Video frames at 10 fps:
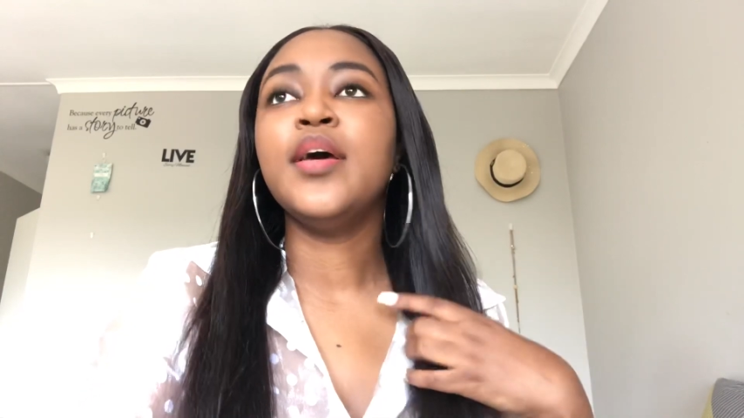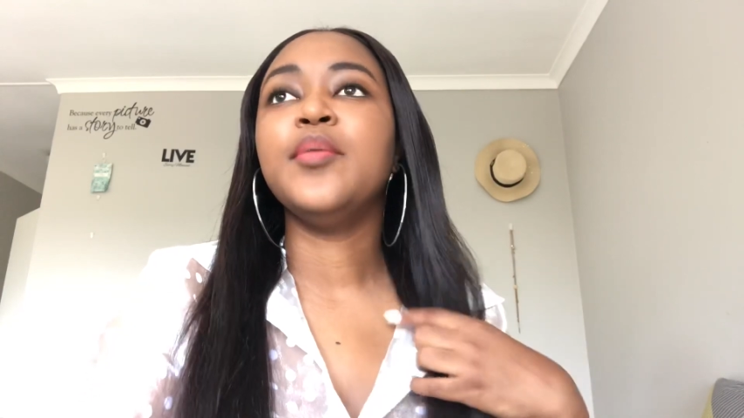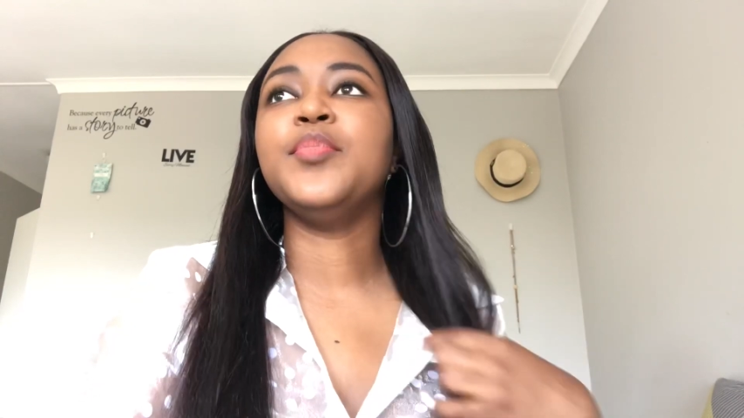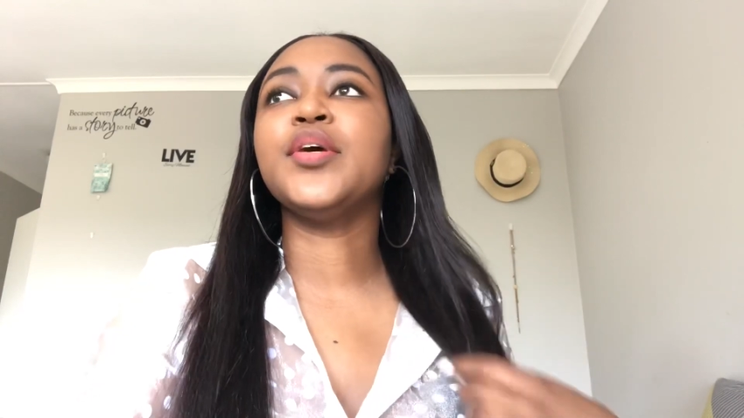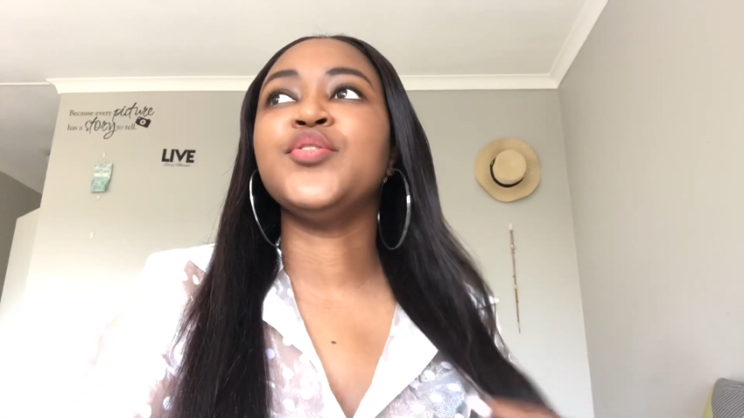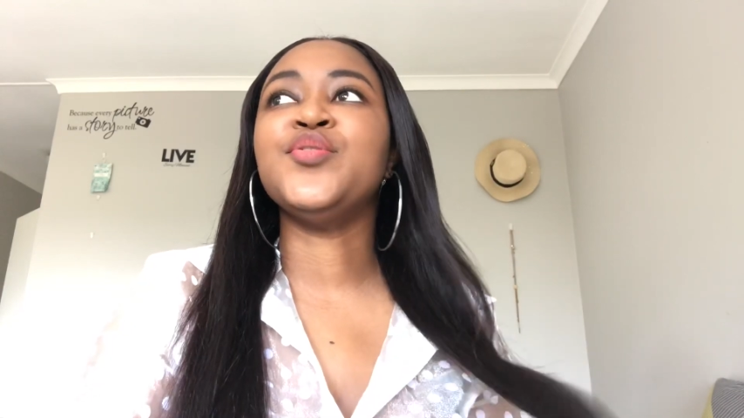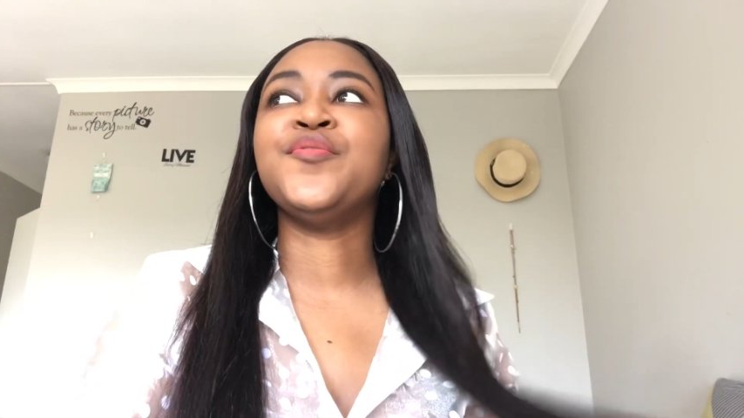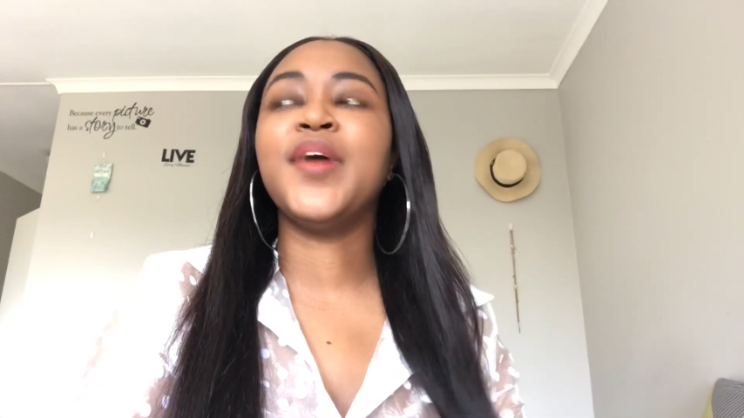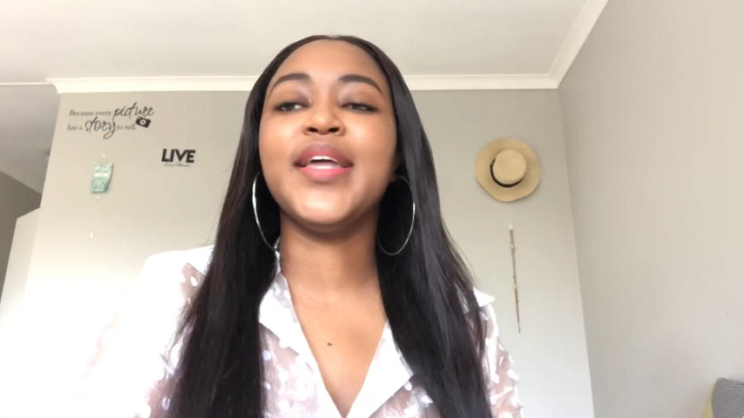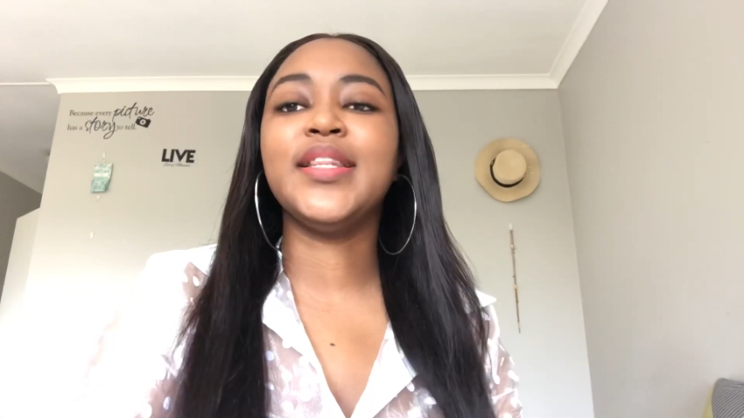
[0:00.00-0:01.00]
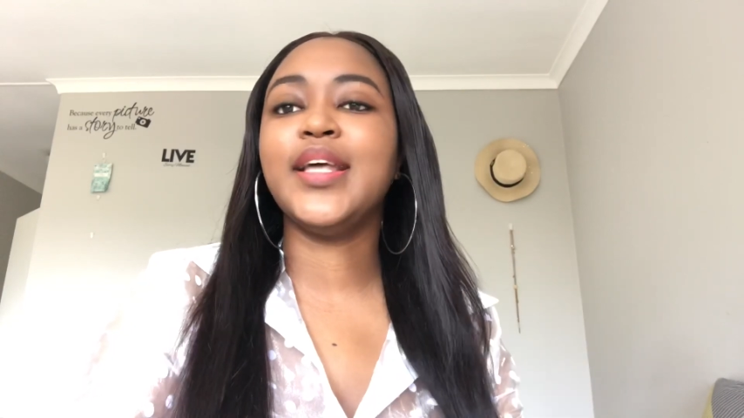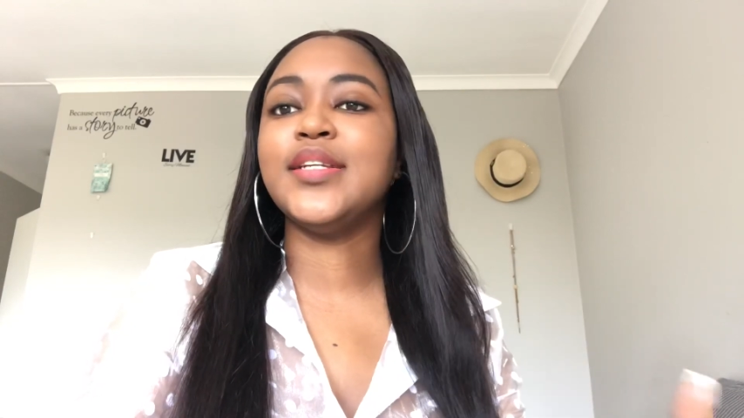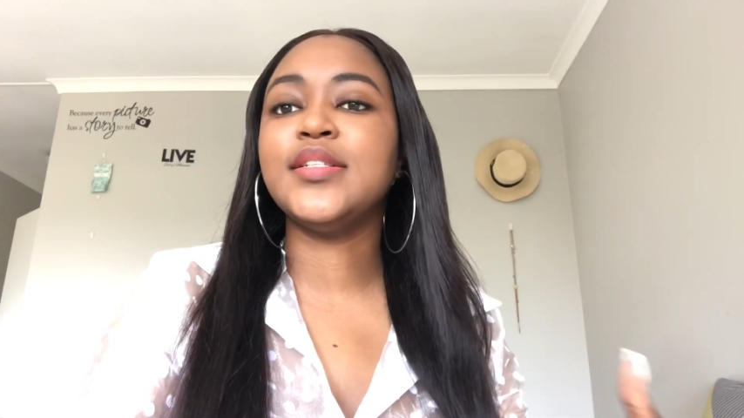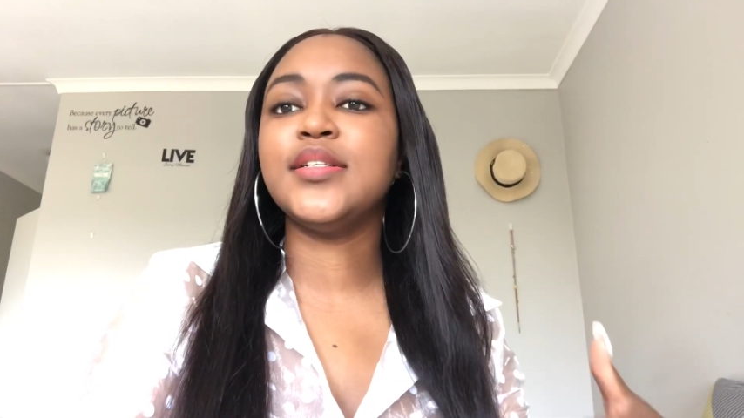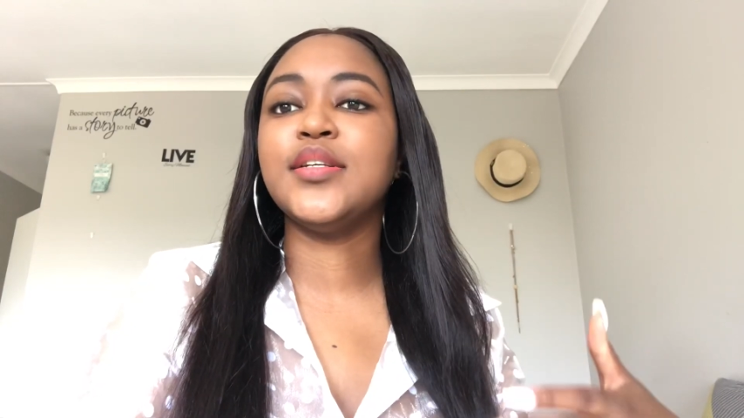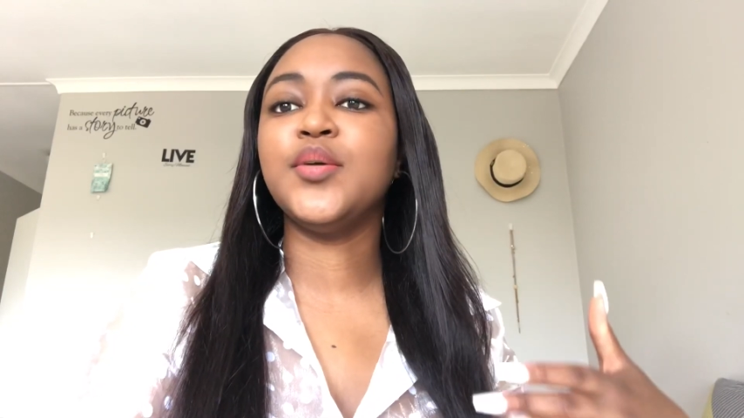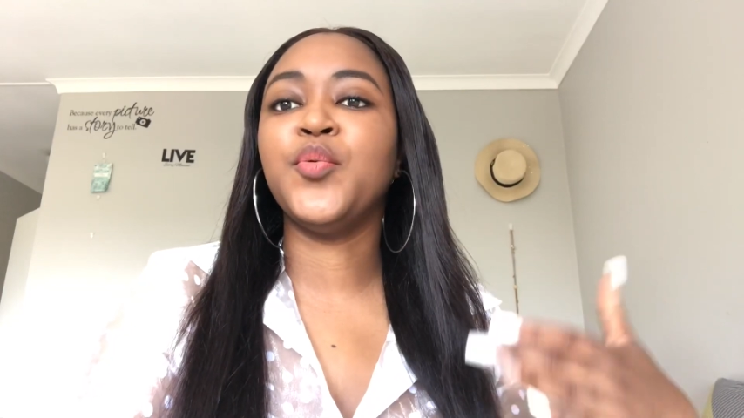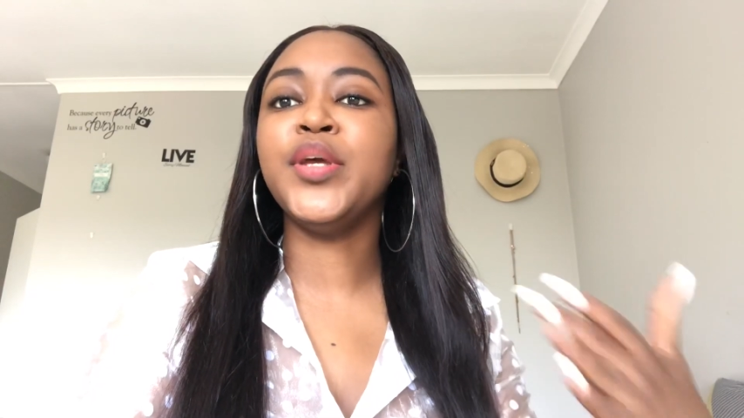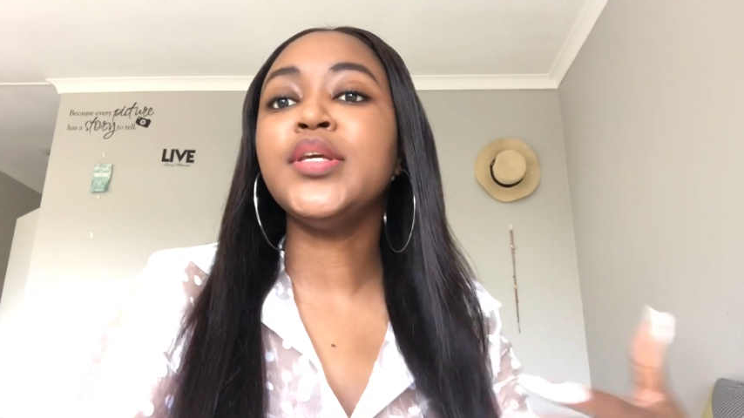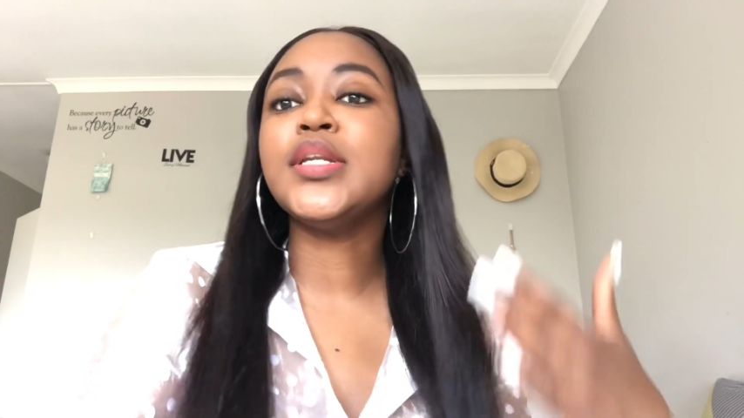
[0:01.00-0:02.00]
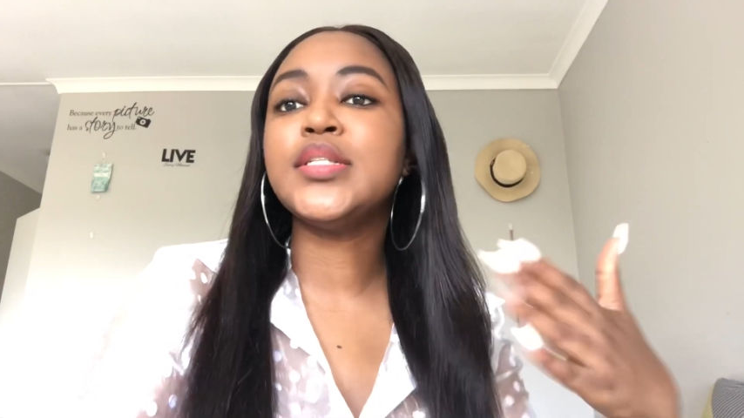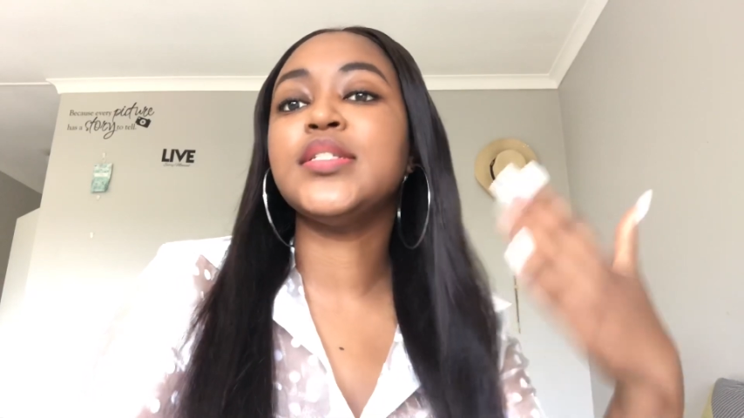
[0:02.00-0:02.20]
Because you find that when you listen